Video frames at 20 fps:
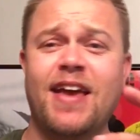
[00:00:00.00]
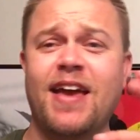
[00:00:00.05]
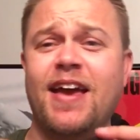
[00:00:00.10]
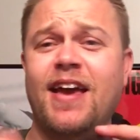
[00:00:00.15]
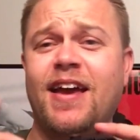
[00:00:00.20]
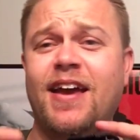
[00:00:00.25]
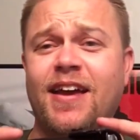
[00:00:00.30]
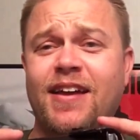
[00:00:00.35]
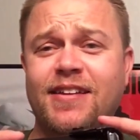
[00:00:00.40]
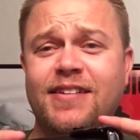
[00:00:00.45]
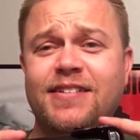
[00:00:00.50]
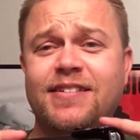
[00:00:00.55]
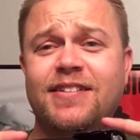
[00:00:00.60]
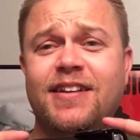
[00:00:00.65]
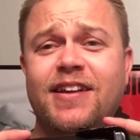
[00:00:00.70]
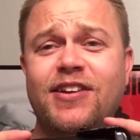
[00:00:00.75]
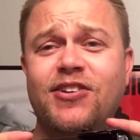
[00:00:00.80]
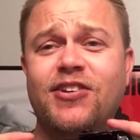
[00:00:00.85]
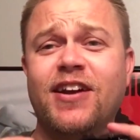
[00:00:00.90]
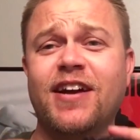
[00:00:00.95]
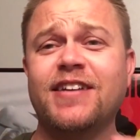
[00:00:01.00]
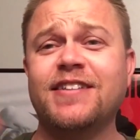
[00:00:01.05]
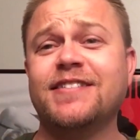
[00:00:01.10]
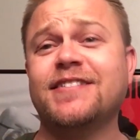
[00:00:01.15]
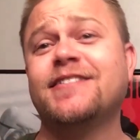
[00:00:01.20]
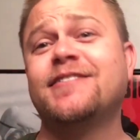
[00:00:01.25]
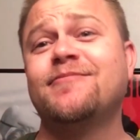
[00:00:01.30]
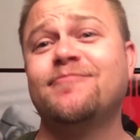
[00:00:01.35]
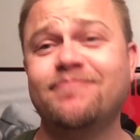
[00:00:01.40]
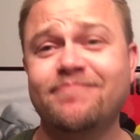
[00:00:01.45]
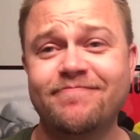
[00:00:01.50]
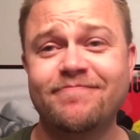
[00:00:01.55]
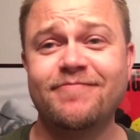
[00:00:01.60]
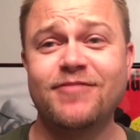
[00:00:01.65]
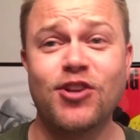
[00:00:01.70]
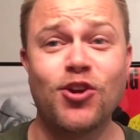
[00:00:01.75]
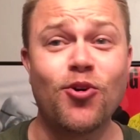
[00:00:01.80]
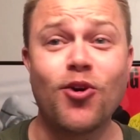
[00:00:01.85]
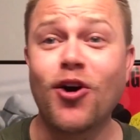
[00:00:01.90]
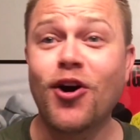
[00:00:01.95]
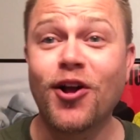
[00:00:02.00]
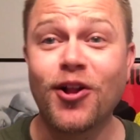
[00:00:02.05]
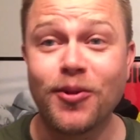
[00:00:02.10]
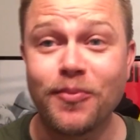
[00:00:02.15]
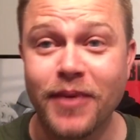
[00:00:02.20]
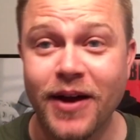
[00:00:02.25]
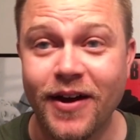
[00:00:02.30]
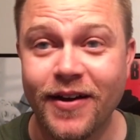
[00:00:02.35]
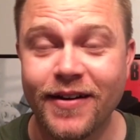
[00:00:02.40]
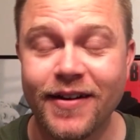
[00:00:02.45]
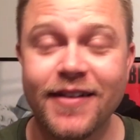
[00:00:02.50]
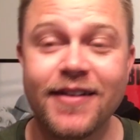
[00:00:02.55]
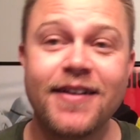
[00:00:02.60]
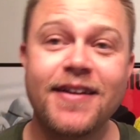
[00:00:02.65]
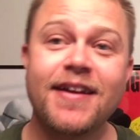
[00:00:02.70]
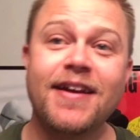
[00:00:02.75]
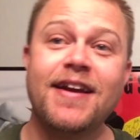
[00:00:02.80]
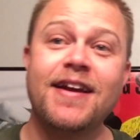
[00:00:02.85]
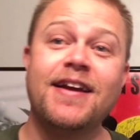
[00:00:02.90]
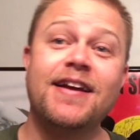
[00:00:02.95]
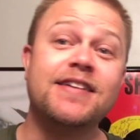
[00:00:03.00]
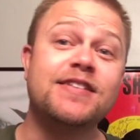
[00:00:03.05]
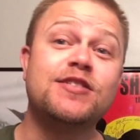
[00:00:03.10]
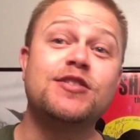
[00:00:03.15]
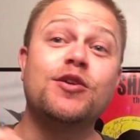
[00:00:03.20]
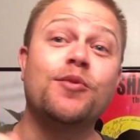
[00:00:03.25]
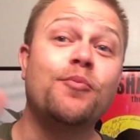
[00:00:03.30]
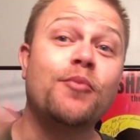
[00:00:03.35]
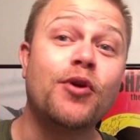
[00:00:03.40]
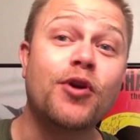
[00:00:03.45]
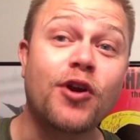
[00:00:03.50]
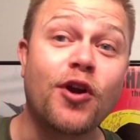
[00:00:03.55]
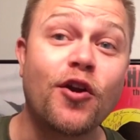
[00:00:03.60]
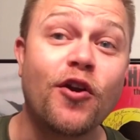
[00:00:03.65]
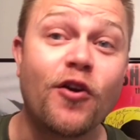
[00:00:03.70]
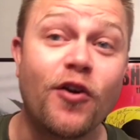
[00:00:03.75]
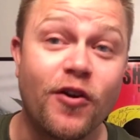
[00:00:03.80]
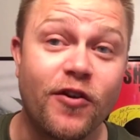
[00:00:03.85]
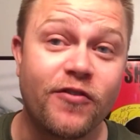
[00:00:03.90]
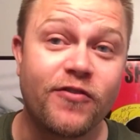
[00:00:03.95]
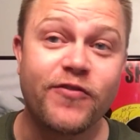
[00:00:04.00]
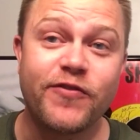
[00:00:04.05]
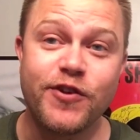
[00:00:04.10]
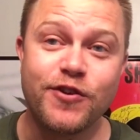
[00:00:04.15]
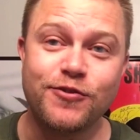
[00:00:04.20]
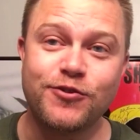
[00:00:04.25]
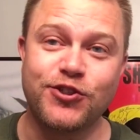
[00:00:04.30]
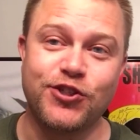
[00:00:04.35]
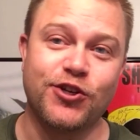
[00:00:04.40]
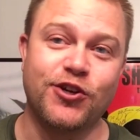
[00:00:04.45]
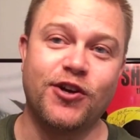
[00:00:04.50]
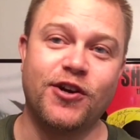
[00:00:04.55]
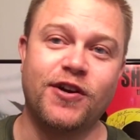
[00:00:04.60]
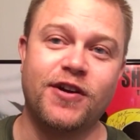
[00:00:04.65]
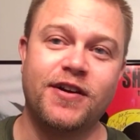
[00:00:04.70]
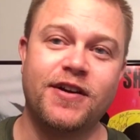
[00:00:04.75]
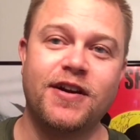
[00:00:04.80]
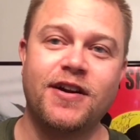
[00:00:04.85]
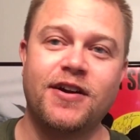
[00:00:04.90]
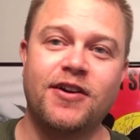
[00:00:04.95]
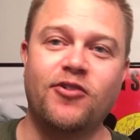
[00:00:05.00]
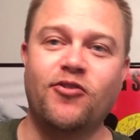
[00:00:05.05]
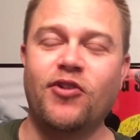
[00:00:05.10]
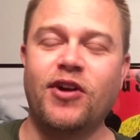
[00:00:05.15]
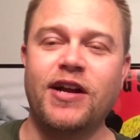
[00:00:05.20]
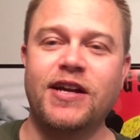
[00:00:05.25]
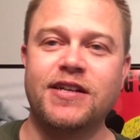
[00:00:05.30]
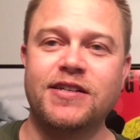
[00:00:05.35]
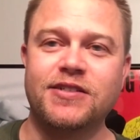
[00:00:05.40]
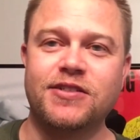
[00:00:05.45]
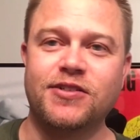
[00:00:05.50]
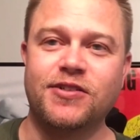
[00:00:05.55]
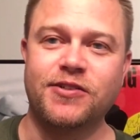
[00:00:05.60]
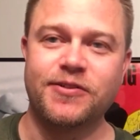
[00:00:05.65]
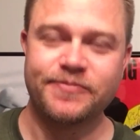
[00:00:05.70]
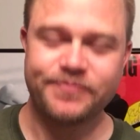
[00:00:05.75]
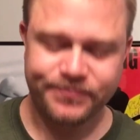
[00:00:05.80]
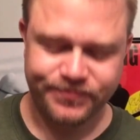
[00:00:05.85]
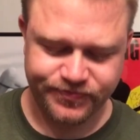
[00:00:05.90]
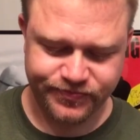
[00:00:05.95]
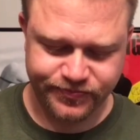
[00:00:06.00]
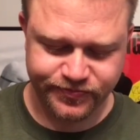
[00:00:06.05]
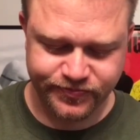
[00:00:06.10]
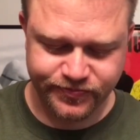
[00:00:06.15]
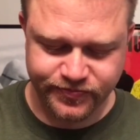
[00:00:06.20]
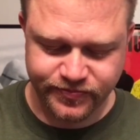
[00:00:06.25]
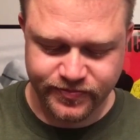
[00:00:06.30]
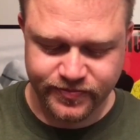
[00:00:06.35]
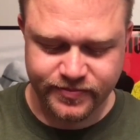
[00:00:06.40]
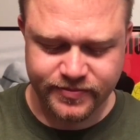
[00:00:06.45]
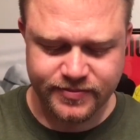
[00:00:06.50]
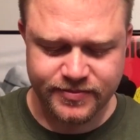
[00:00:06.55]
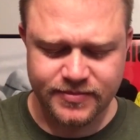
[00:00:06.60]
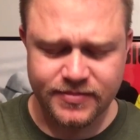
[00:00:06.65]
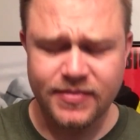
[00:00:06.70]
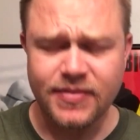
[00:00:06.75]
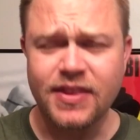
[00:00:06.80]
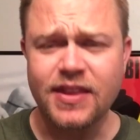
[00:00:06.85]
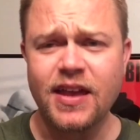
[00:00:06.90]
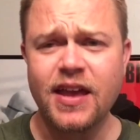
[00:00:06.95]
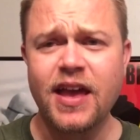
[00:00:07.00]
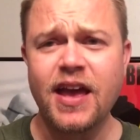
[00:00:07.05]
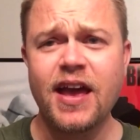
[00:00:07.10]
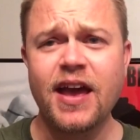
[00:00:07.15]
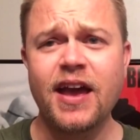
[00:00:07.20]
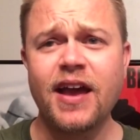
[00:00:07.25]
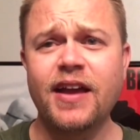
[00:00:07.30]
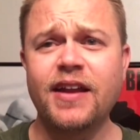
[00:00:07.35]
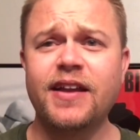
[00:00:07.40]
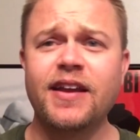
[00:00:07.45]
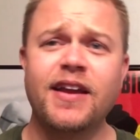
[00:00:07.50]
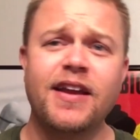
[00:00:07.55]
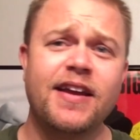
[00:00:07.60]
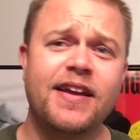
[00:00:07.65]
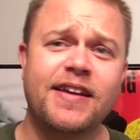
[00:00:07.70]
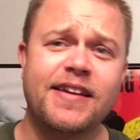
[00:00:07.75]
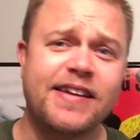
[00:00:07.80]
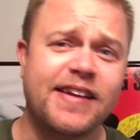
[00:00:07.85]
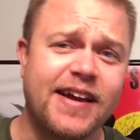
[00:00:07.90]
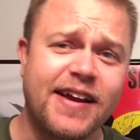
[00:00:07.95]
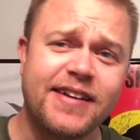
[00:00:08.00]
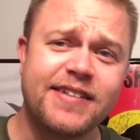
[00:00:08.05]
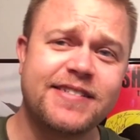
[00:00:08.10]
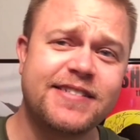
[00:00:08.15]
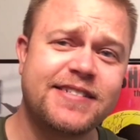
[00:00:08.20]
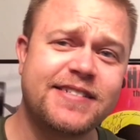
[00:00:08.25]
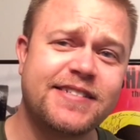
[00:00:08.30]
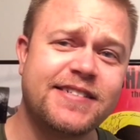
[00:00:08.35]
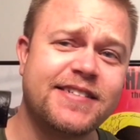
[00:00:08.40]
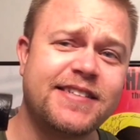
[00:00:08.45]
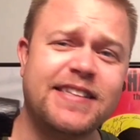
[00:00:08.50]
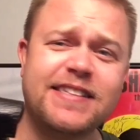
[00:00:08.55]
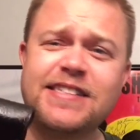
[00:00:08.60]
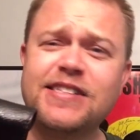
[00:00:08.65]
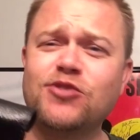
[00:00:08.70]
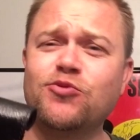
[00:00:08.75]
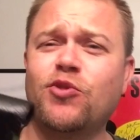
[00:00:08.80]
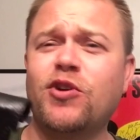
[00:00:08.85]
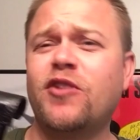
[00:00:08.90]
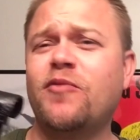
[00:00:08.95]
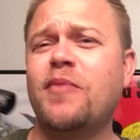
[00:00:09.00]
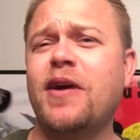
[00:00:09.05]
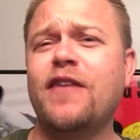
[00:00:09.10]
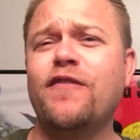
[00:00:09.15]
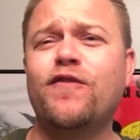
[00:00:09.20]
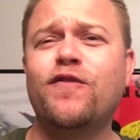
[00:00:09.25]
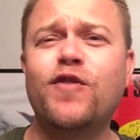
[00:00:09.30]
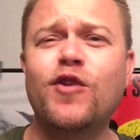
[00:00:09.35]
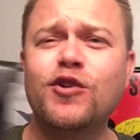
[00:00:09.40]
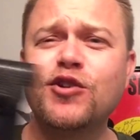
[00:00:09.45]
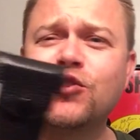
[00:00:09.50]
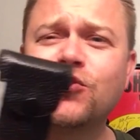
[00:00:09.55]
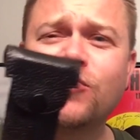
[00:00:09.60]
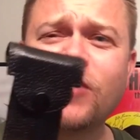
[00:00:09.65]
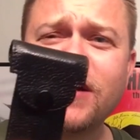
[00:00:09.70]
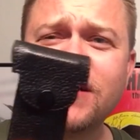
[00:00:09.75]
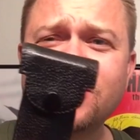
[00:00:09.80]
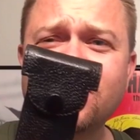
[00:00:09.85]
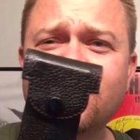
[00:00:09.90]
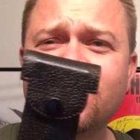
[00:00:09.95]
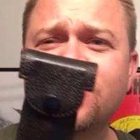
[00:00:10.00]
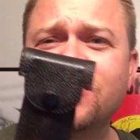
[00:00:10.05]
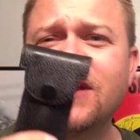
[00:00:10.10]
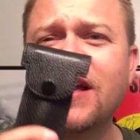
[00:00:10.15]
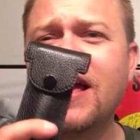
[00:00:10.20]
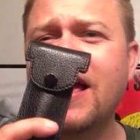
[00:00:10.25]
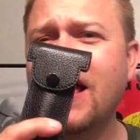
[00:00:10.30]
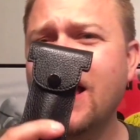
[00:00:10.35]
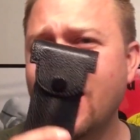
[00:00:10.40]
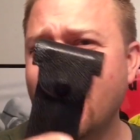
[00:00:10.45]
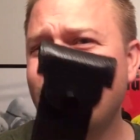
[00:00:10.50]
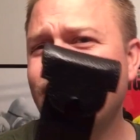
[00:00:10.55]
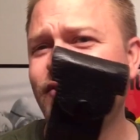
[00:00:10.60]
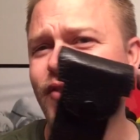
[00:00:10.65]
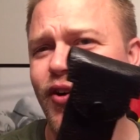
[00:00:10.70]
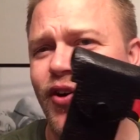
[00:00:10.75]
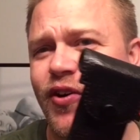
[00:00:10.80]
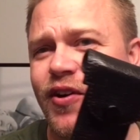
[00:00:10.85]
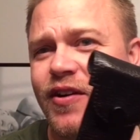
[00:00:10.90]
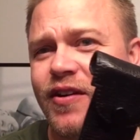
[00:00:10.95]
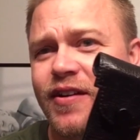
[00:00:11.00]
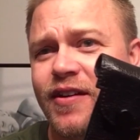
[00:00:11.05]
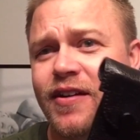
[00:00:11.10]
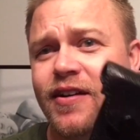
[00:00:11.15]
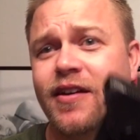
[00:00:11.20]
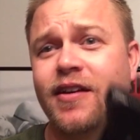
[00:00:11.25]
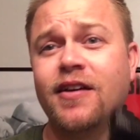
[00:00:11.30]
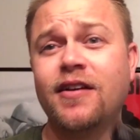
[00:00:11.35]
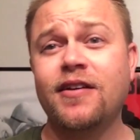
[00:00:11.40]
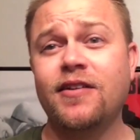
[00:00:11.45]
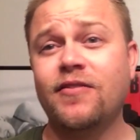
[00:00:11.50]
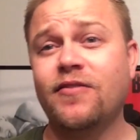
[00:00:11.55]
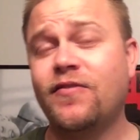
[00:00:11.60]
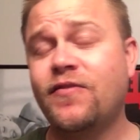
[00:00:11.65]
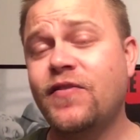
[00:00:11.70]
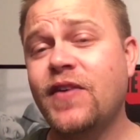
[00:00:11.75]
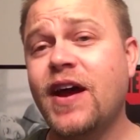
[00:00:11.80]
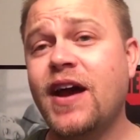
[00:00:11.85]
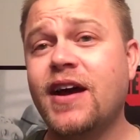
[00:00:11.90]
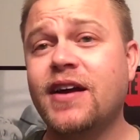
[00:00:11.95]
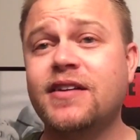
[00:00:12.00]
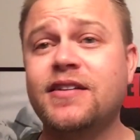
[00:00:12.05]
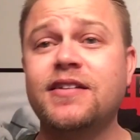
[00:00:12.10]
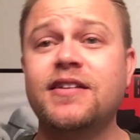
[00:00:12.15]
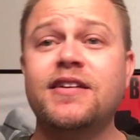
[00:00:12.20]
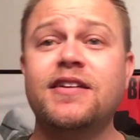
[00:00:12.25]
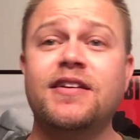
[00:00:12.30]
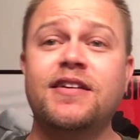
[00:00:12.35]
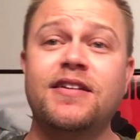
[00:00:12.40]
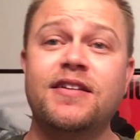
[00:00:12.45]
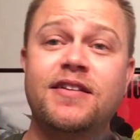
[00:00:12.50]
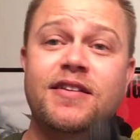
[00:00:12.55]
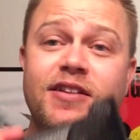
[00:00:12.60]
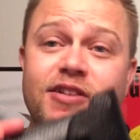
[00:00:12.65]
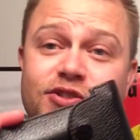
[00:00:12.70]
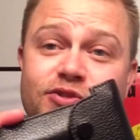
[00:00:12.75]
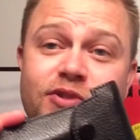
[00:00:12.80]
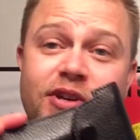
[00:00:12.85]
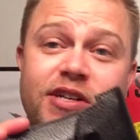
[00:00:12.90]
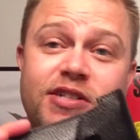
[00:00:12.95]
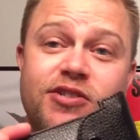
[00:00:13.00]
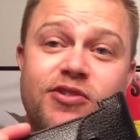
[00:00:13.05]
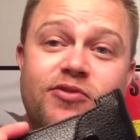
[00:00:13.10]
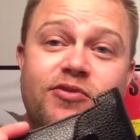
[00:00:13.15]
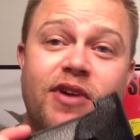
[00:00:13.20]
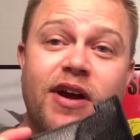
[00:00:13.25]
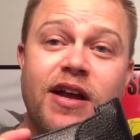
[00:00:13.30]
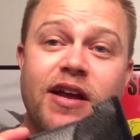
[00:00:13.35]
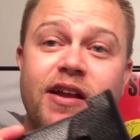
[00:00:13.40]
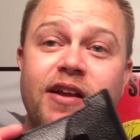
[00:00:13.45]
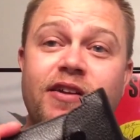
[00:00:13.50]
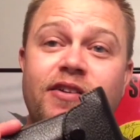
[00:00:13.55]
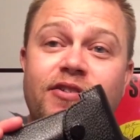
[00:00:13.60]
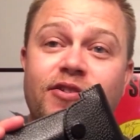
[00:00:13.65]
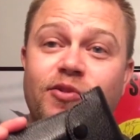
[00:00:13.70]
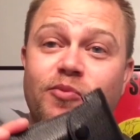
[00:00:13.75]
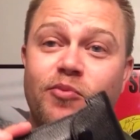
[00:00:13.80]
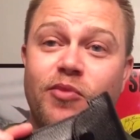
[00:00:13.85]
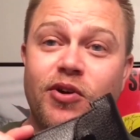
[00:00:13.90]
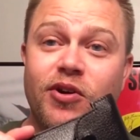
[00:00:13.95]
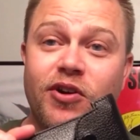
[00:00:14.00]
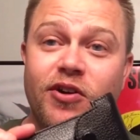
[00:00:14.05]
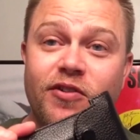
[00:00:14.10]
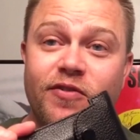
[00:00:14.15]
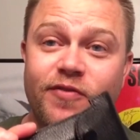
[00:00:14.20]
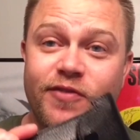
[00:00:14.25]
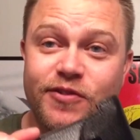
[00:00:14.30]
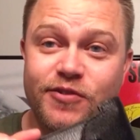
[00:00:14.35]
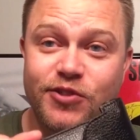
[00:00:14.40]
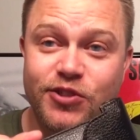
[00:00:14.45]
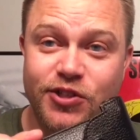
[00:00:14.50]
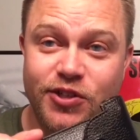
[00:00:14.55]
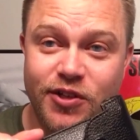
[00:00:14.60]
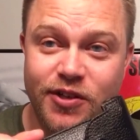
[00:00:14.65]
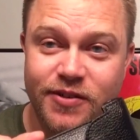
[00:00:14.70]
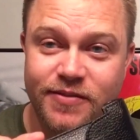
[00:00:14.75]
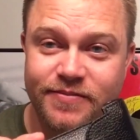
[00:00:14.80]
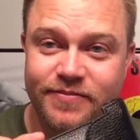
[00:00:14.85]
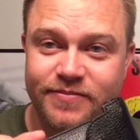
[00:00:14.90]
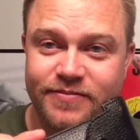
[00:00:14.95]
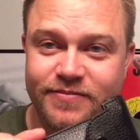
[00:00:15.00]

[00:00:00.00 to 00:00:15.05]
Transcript: and let you guys know all about it. It's the Merkur Futur Razor, and yes, this is one of my first razors ever. In fact, this razor right here, the Merkur Futur,